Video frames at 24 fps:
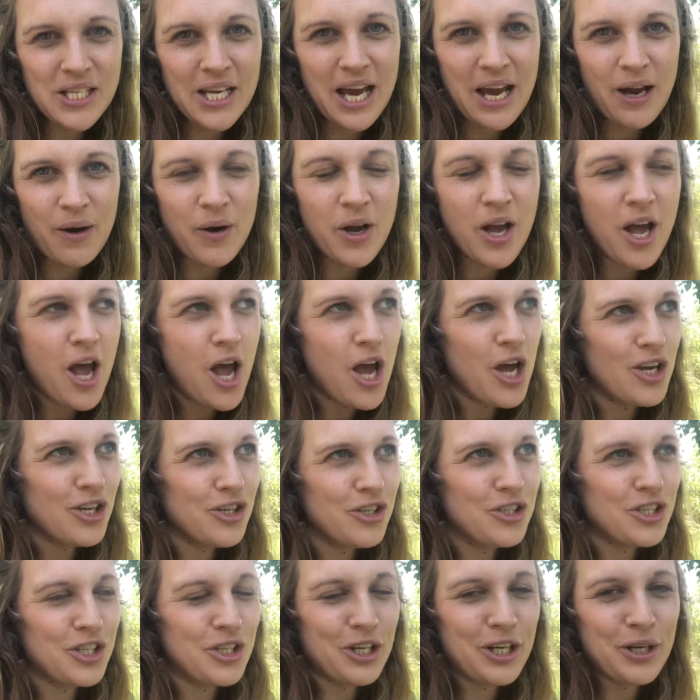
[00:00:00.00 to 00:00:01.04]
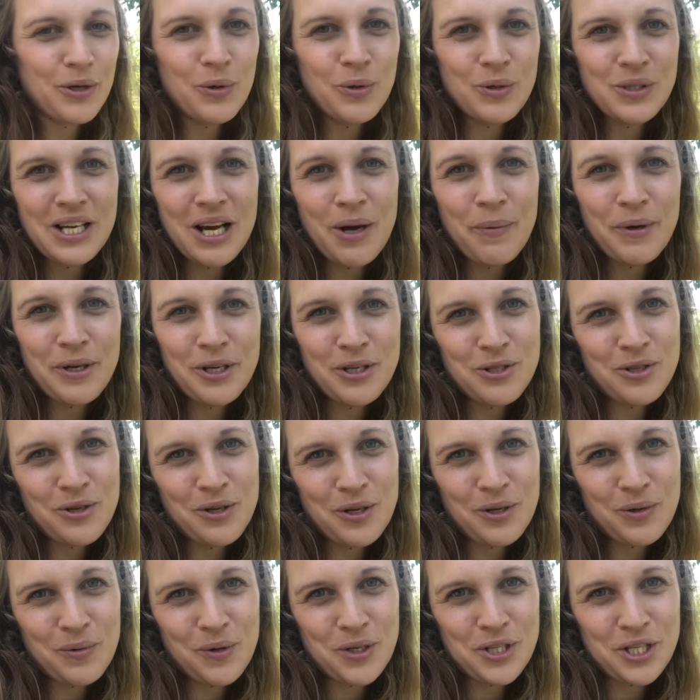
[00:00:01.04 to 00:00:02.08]
out. You can get caught out when you're
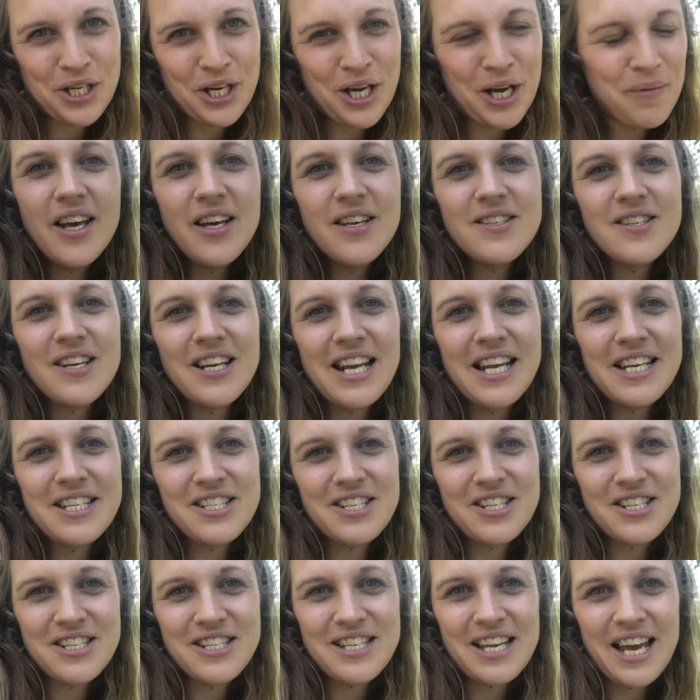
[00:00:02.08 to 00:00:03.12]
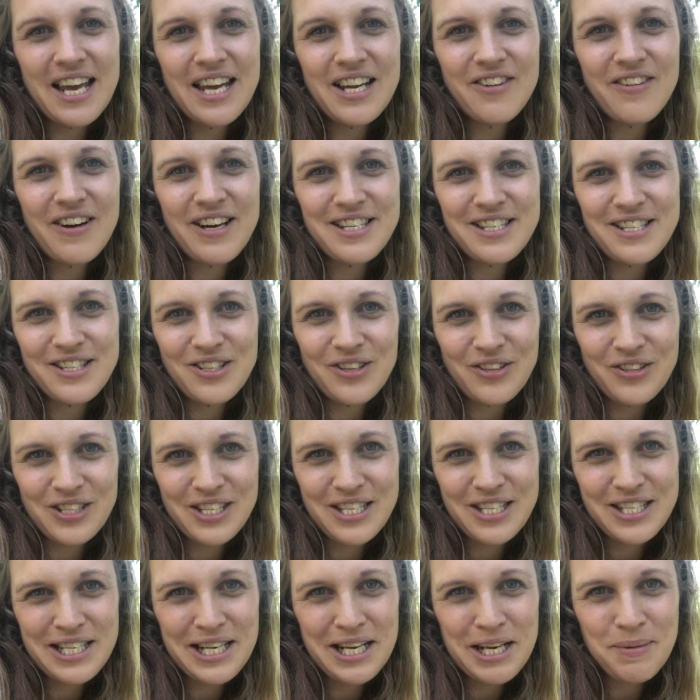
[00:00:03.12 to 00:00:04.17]
doing the washing up. So let's just say Grace has gone to
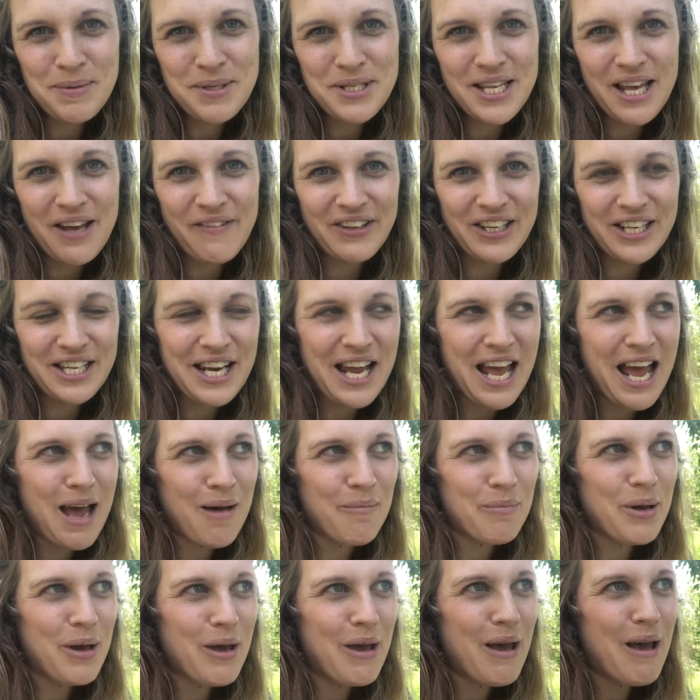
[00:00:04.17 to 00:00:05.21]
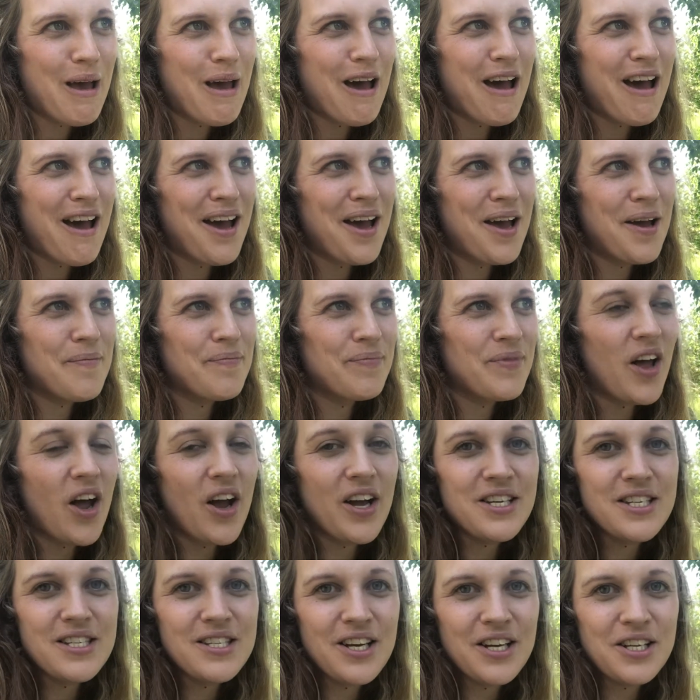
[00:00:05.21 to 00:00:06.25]
sleep, she's having a nap, I
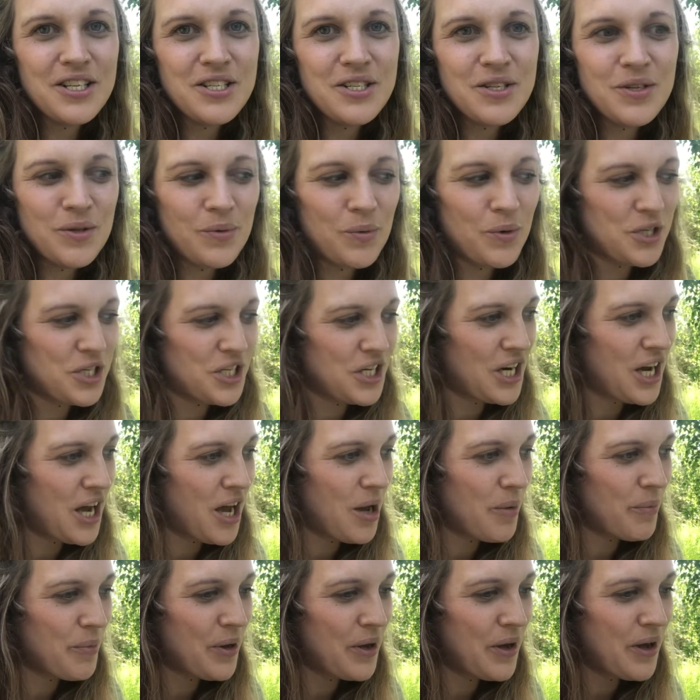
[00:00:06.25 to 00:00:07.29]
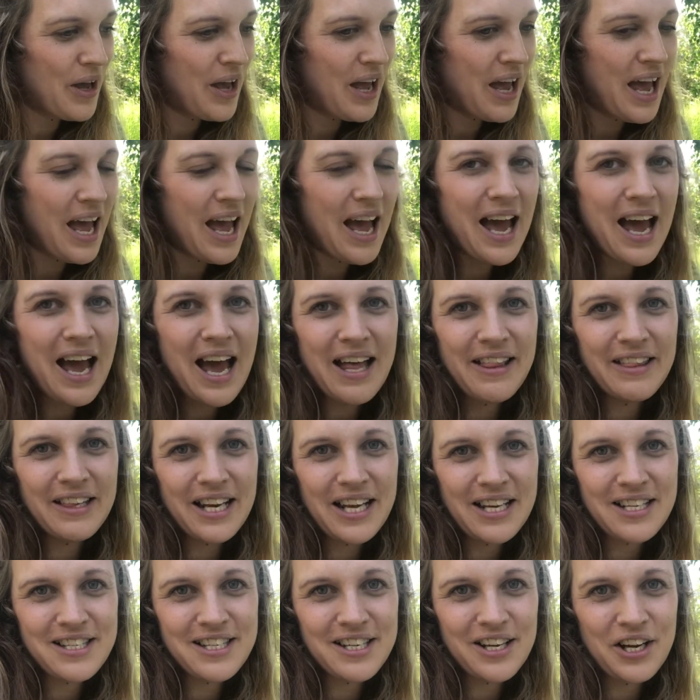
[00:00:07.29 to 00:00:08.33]
decide to do the washing up, and the
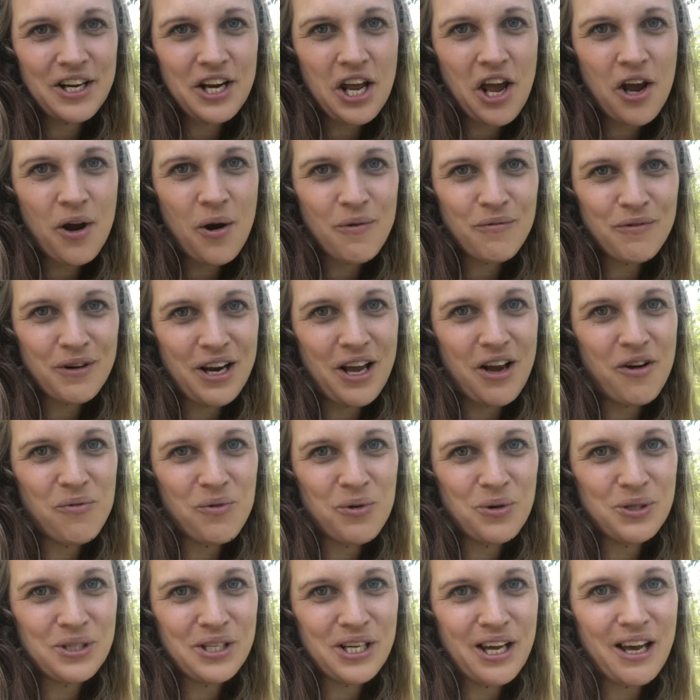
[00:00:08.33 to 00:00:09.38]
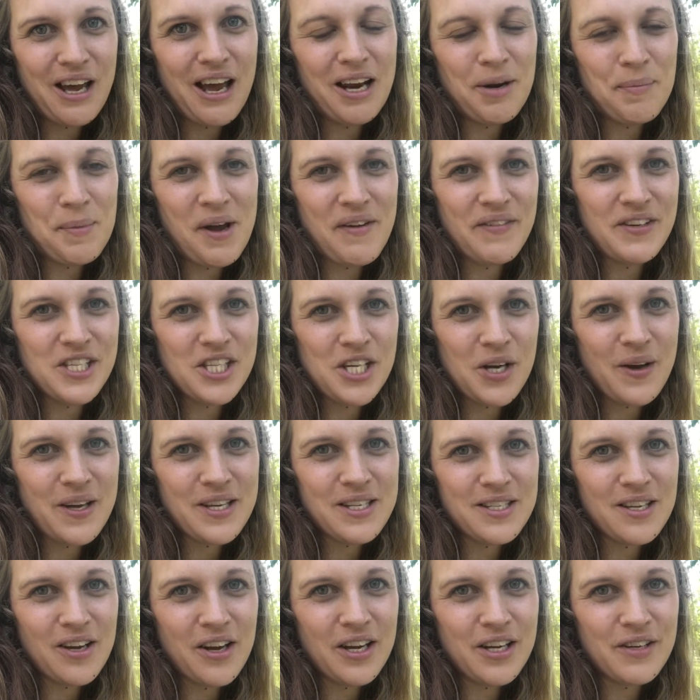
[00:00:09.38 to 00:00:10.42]
next thing I know I've run out of water and I'm having to go
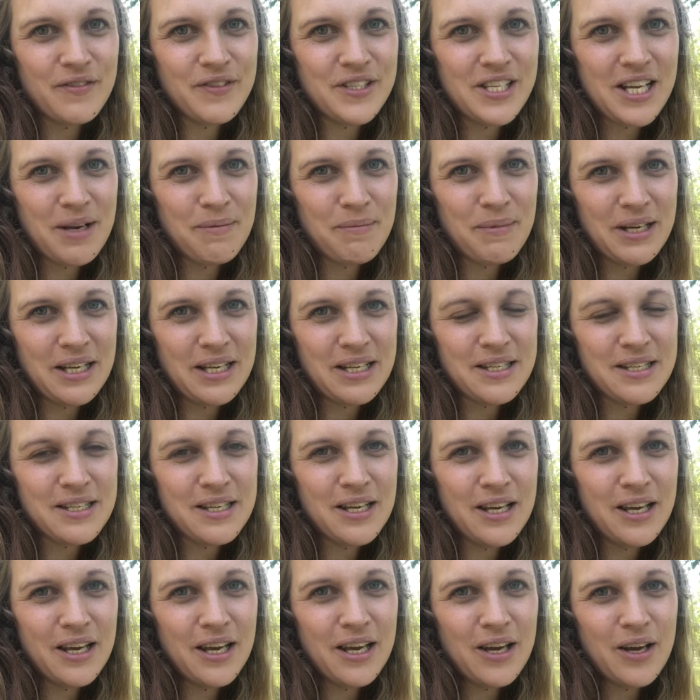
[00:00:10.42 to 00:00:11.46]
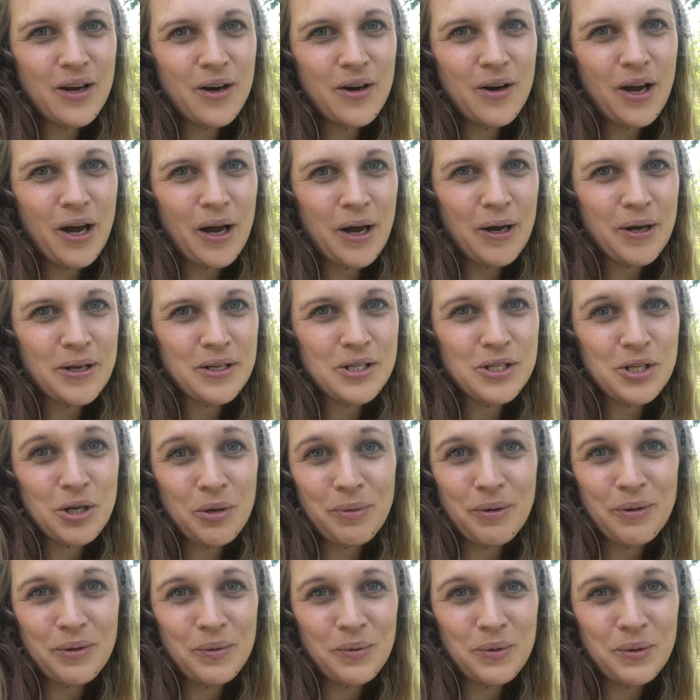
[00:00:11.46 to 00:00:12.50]
outside for 10 minutes to top
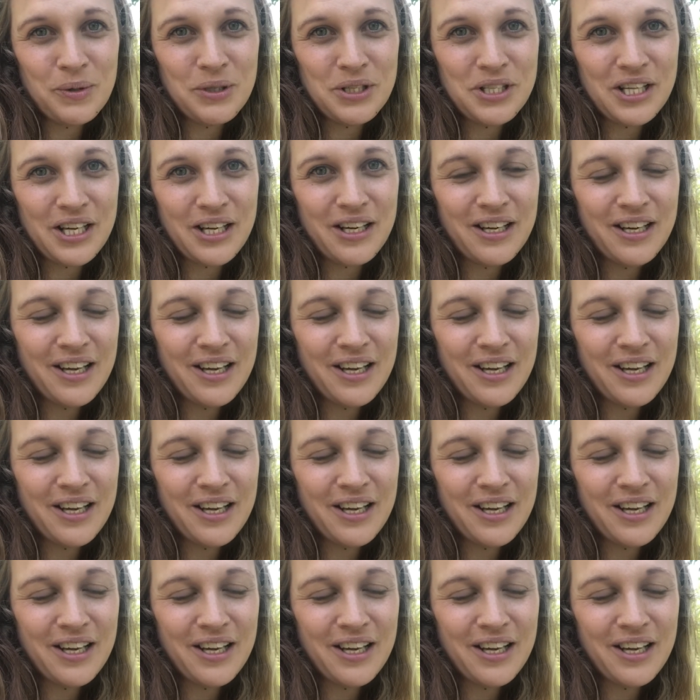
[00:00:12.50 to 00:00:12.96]
up the water.